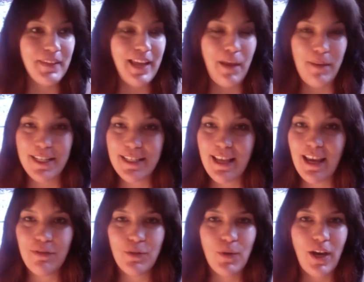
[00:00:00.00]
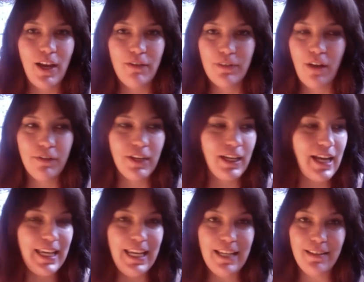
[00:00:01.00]
am i safe do i have enough can i
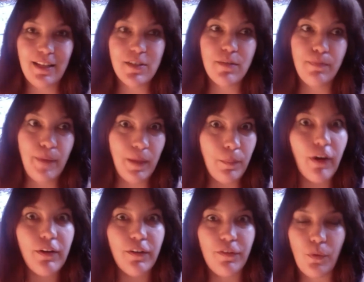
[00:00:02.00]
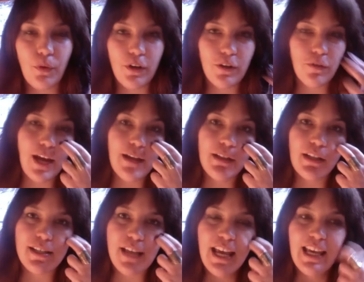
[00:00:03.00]
eat that's a big part of the world, right
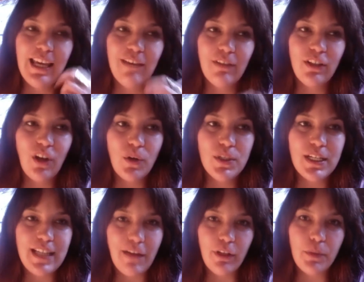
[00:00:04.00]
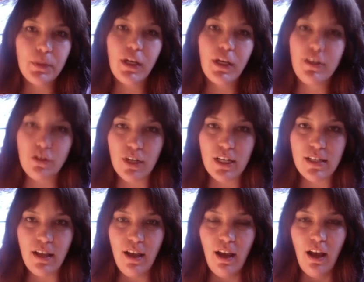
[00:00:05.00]
because even though the developed countries
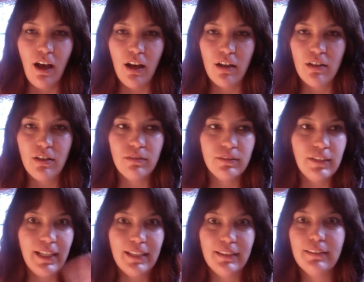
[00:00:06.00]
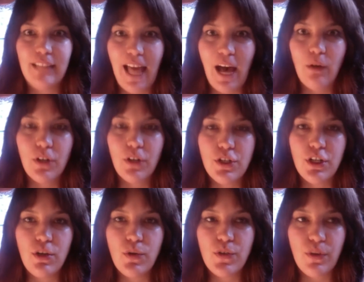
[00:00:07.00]
are like loud on the
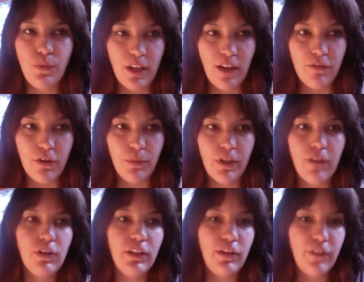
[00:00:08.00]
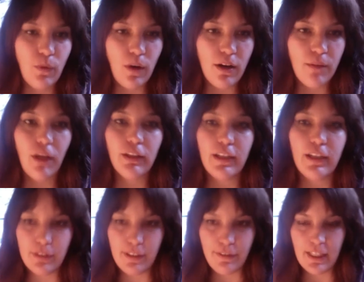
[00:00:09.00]
news and whatever but if you live in guatemala if
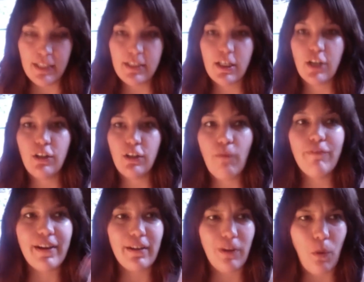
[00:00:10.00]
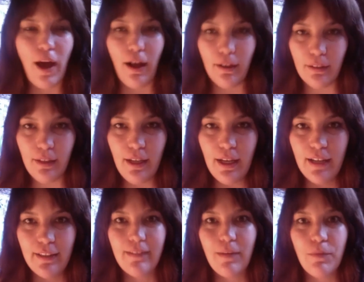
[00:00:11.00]
you live in india you know very well
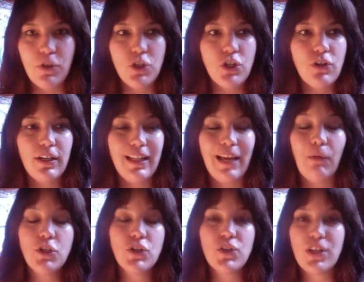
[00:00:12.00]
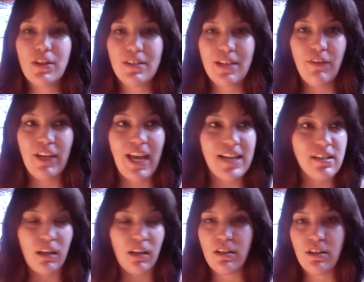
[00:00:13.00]
that the majority like what you see on tv has
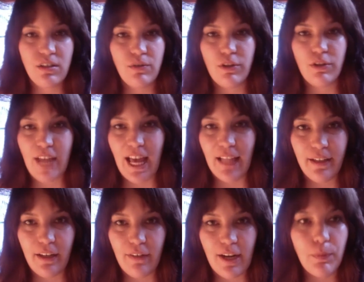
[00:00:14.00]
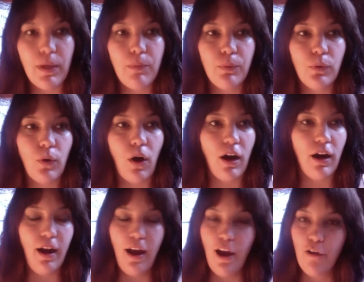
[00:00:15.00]
nothing to do with reality right people are
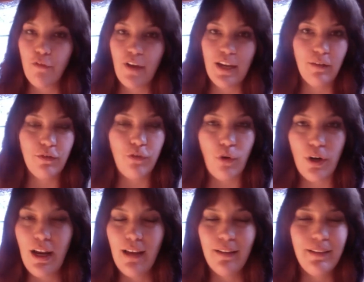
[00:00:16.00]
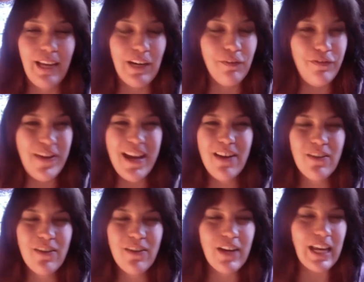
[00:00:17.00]
fighting for their
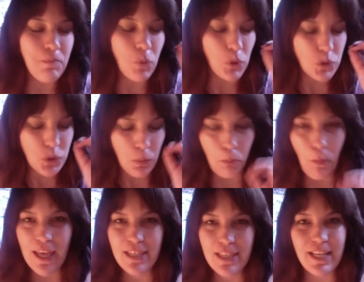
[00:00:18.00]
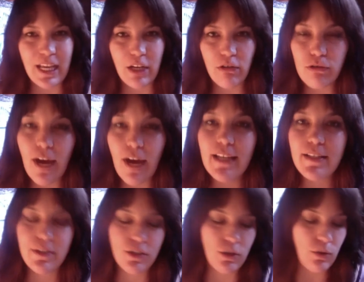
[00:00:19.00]
very most basic
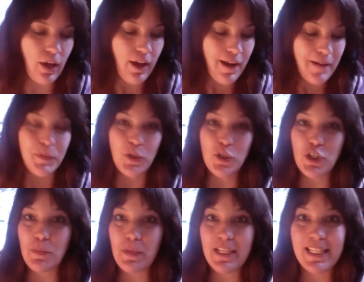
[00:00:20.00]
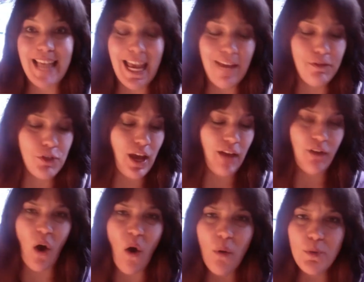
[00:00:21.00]
rights to to just be safe to have a
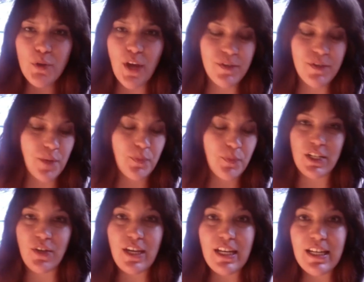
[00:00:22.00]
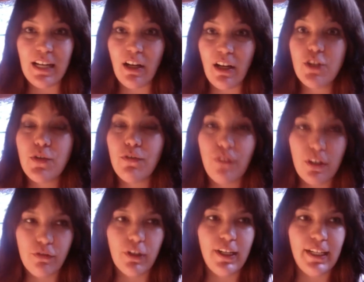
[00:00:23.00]
home to have something to eat and not to fear
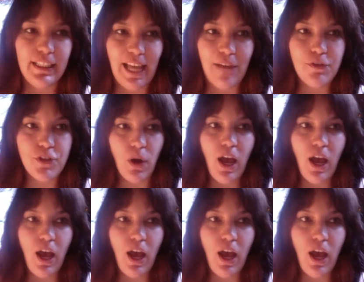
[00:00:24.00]
for their life so